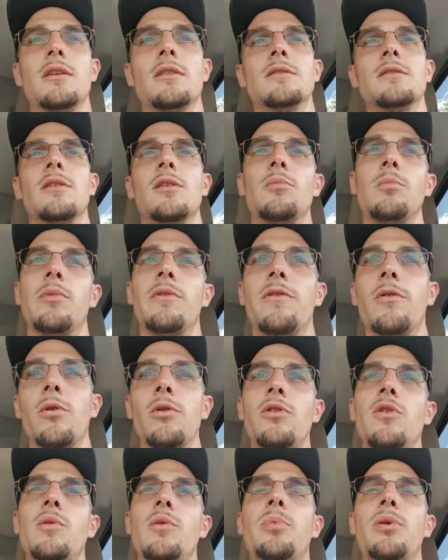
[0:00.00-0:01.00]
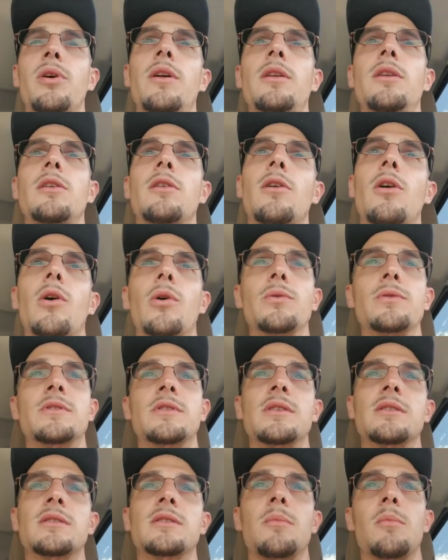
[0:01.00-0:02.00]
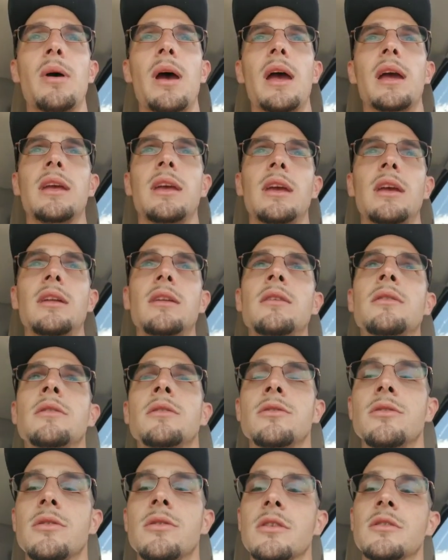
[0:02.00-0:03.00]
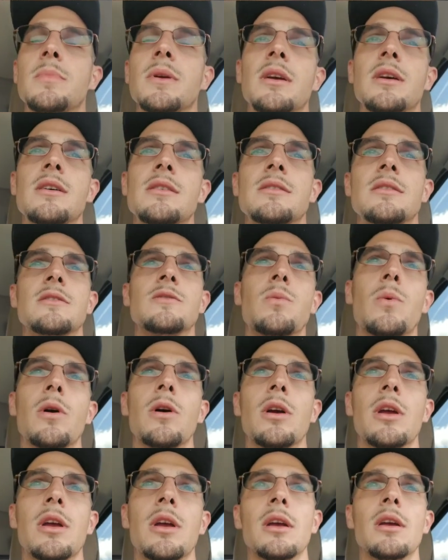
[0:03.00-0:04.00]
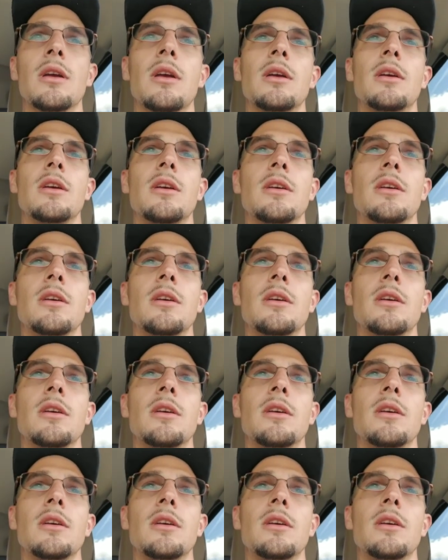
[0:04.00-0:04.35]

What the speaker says: So before you put your old system back in, just because it's working,